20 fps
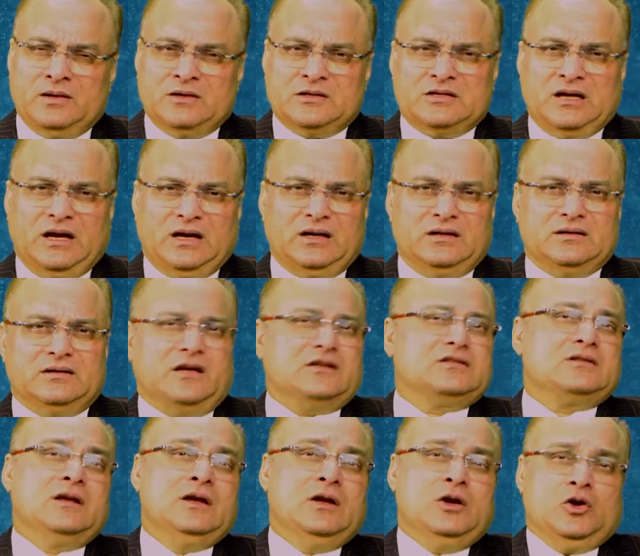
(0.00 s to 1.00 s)
Second
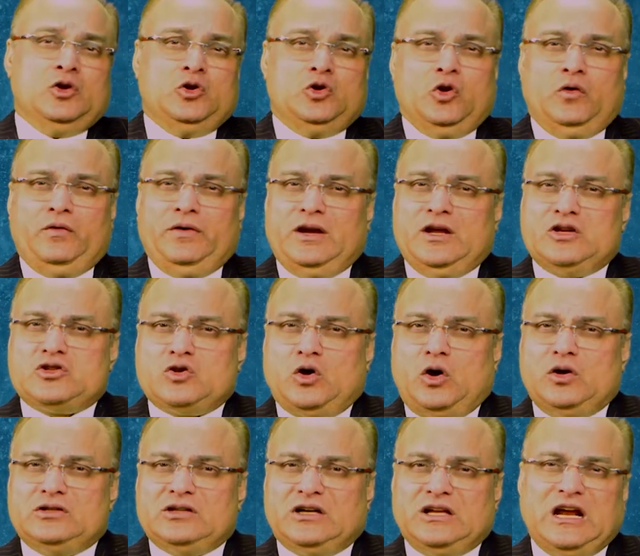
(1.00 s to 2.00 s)
task, do your
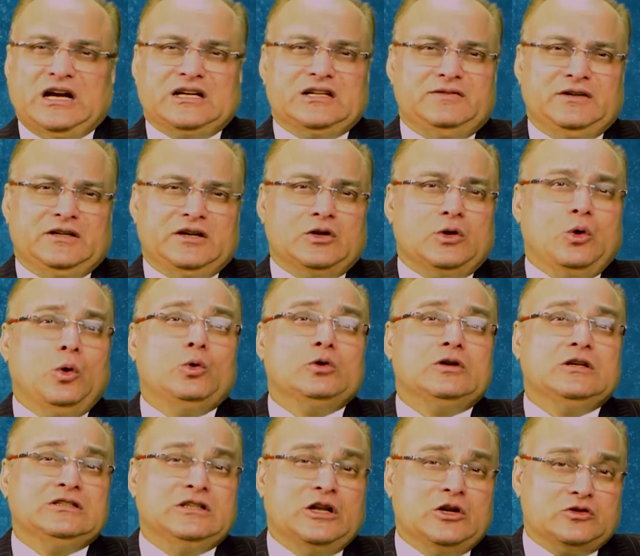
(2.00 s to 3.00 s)
astrological activity,
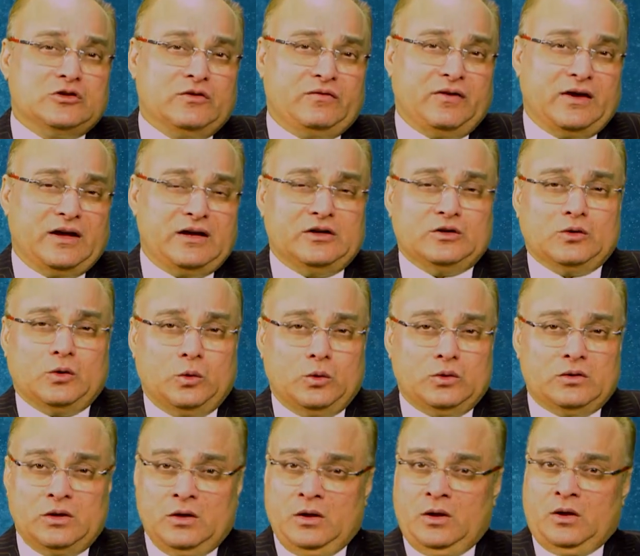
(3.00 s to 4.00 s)
golden, yellow, sapphire and
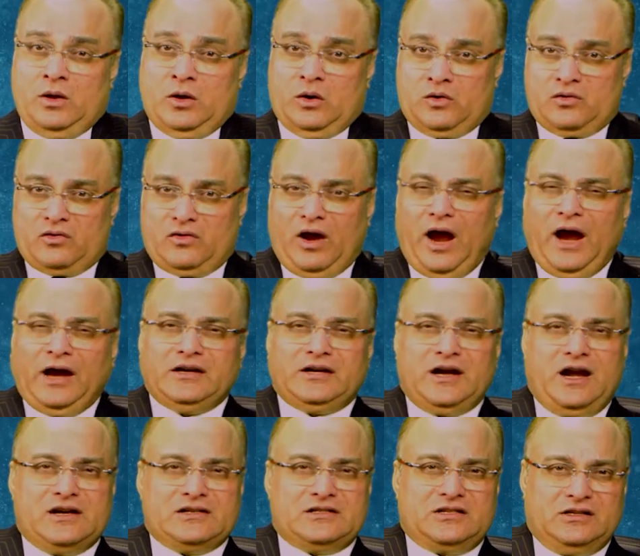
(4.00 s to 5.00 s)
gold, right
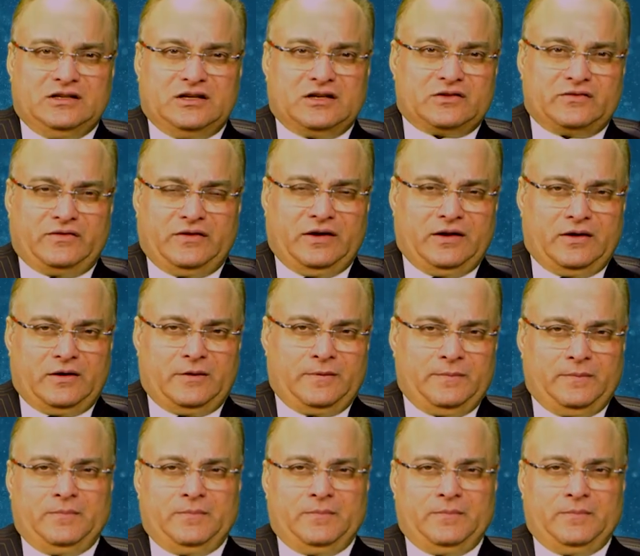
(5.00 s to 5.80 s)
hand's index finger.